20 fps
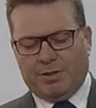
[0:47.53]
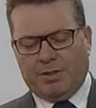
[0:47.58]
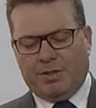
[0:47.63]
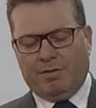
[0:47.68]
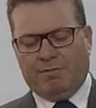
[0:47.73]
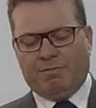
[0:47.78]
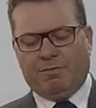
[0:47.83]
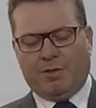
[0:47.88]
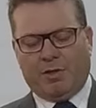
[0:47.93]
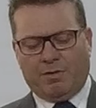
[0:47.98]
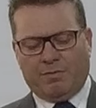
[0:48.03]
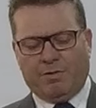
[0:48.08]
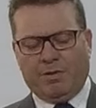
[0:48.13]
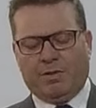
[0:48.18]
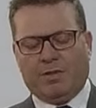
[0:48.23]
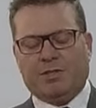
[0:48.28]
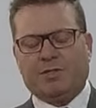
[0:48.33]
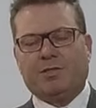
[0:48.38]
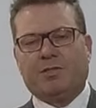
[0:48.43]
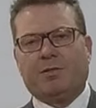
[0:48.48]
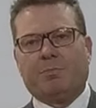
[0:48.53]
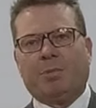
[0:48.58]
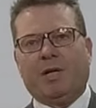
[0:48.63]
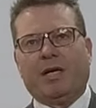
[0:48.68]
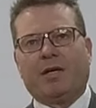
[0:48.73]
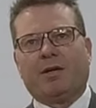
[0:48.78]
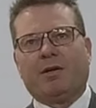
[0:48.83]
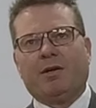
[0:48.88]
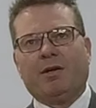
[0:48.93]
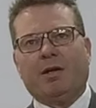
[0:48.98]
involved in illicit
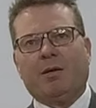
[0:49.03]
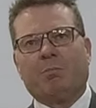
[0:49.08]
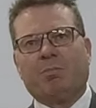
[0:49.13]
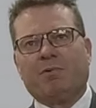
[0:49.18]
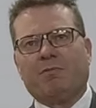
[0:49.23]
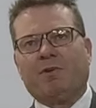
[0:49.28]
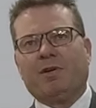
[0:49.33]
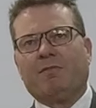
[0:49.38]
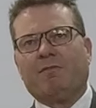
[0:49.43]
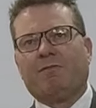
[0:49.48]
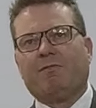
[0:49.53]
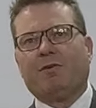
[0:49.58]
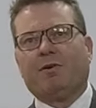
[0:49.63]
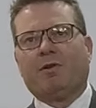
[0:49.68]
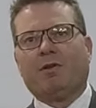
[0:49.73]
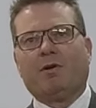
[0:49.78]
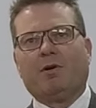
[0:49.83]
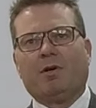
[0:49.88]
tobacco and prevent further